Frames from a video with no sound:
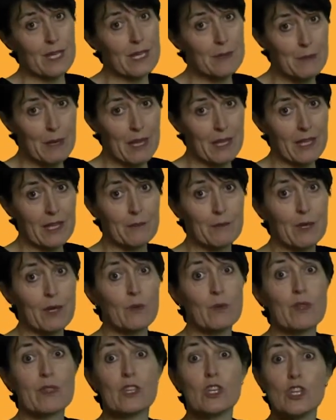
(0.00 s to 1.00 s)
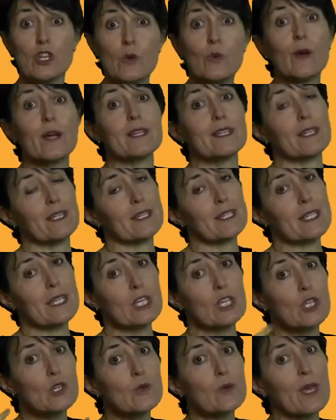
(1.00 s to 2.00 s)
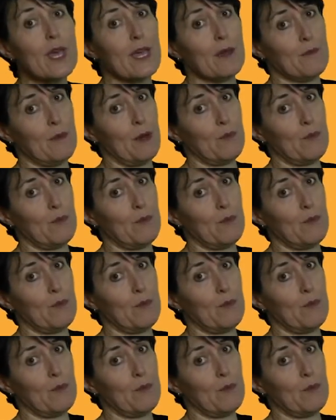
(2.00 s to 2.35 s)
emailing me with new ideas that you came